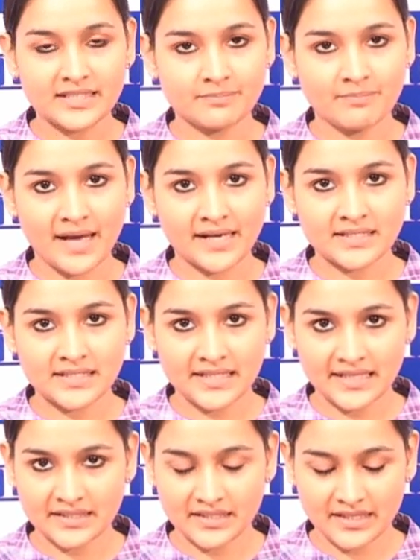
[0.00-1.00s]
Yes Bank,
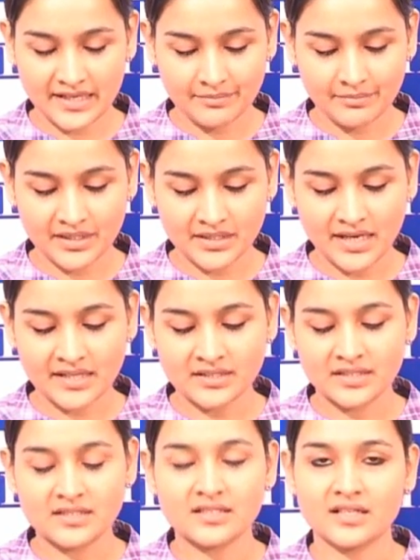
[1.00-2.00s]
Z Entertainment
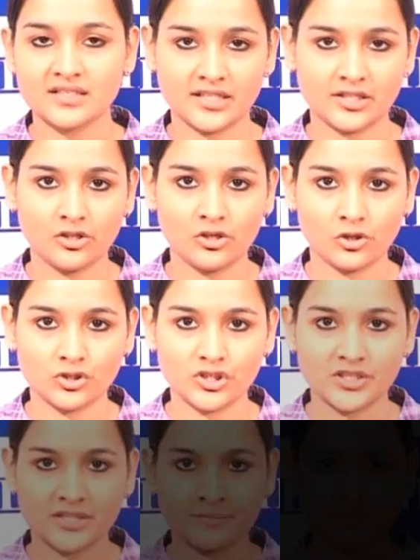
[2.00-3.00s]
and Zensar
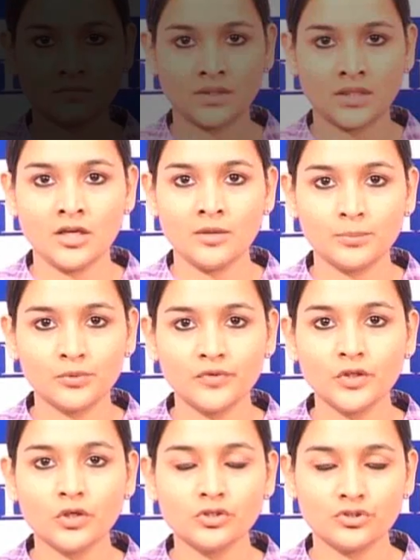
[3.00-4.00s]
Technologies.
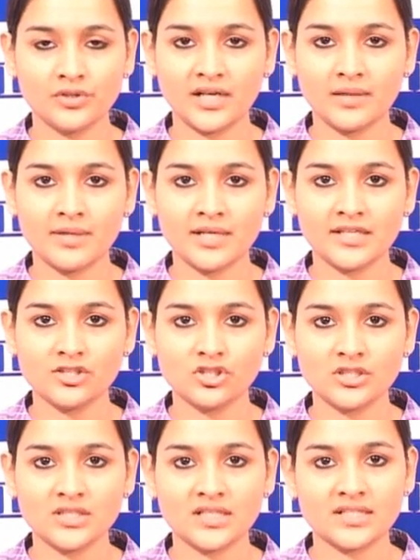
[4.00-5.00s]
Moving on to
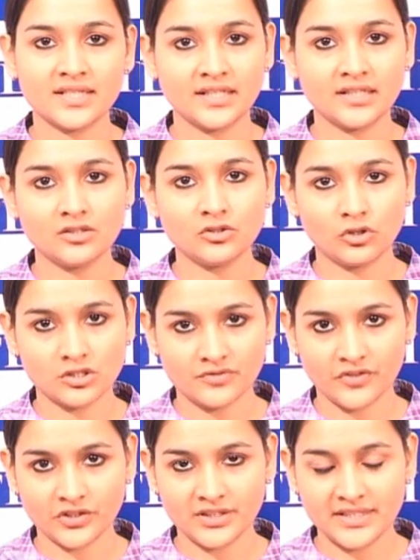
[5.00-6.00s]
recommendations, our technical
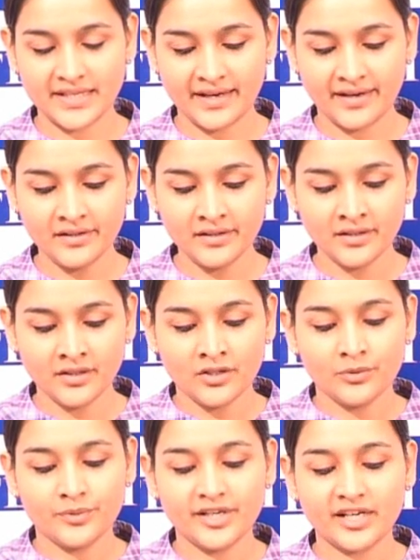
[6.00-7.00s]
calls for the day are,
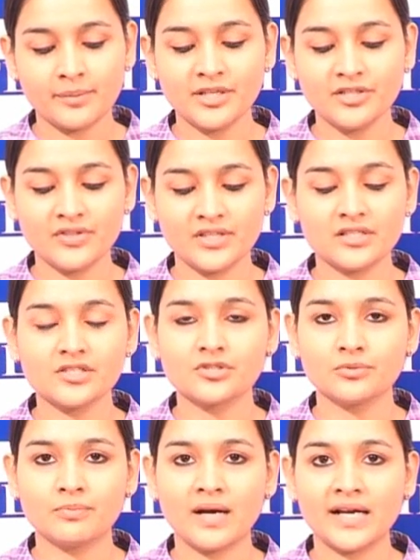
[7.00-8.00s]
we recommend traders
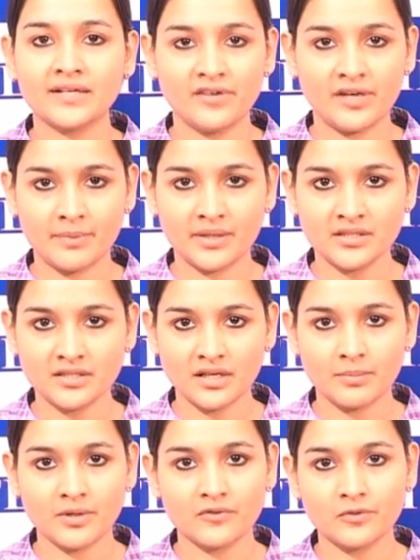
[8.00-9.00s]
to buy Raymond
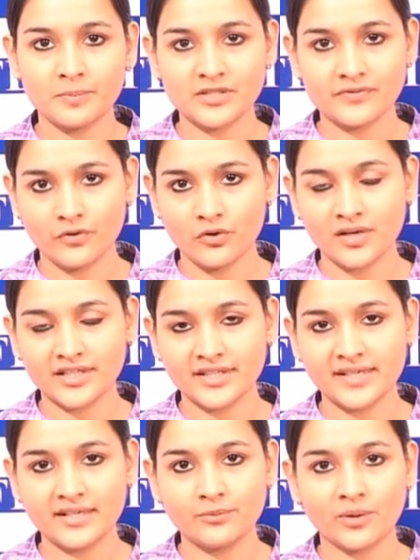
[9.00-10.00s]
above Rs.
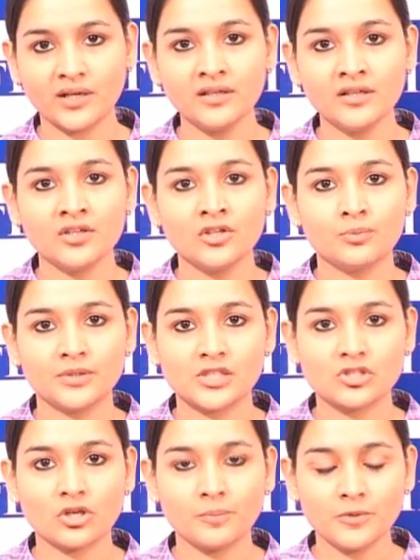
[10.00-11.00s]
401 with
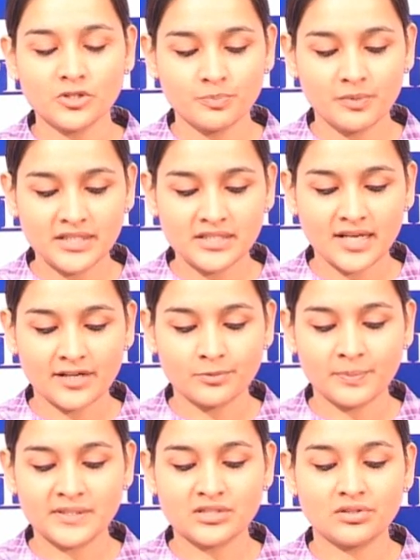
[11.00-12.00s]
the stop loss placed
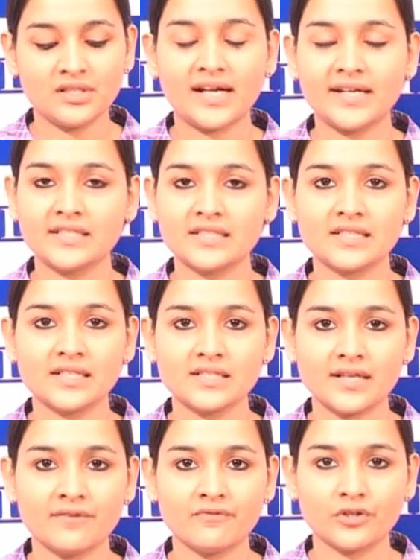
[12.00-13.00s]
at Rs.
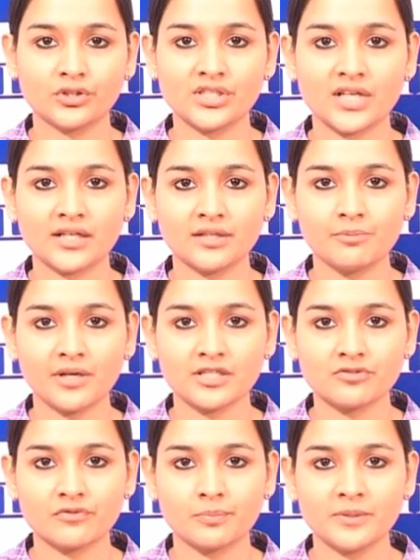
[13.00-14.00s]
396 and for the target
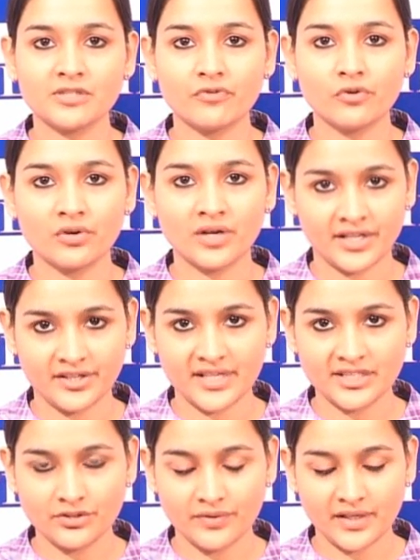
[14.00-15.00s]
price of Rs.
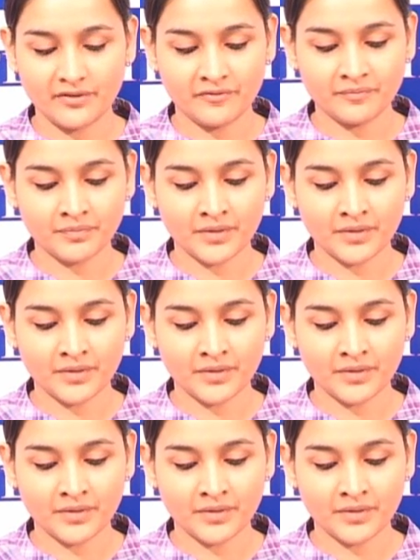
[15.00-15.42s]
412.